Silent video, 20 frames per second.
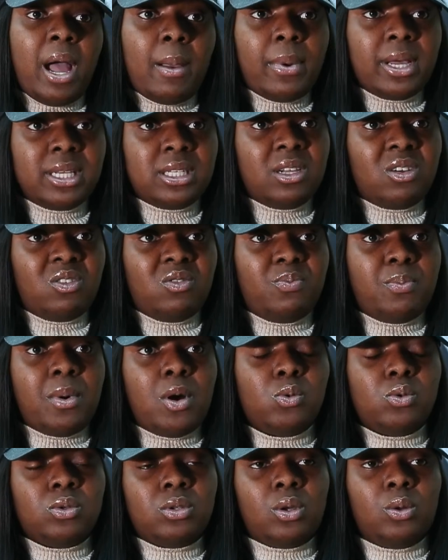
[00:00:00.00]
myself, but
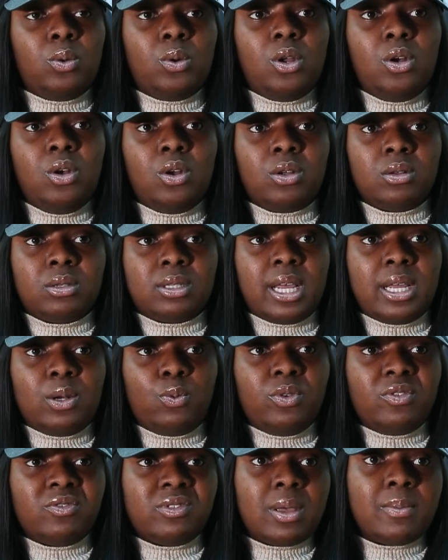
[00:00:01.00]
also alongside
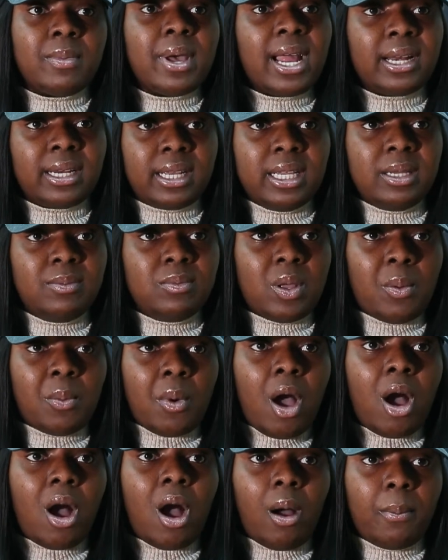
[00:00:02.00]
with them and keep them
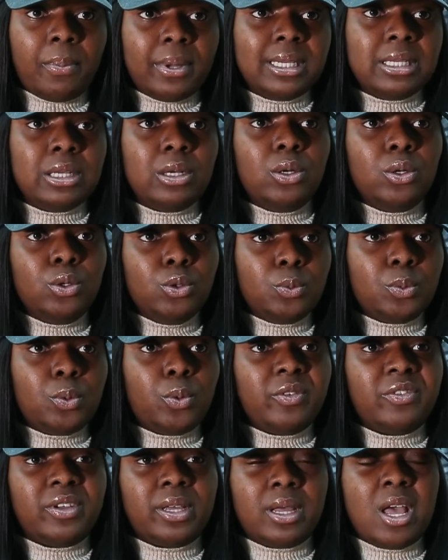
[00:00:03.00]
up in the loop
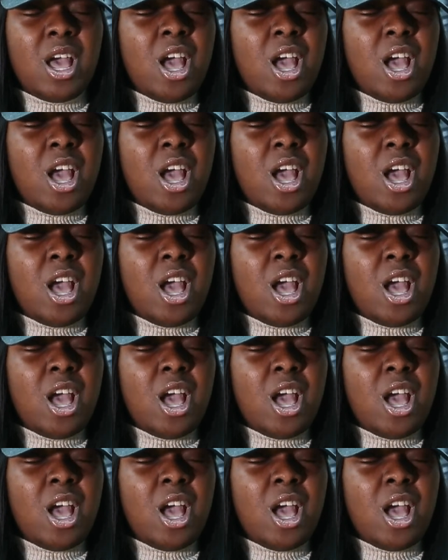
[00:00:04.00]
with it.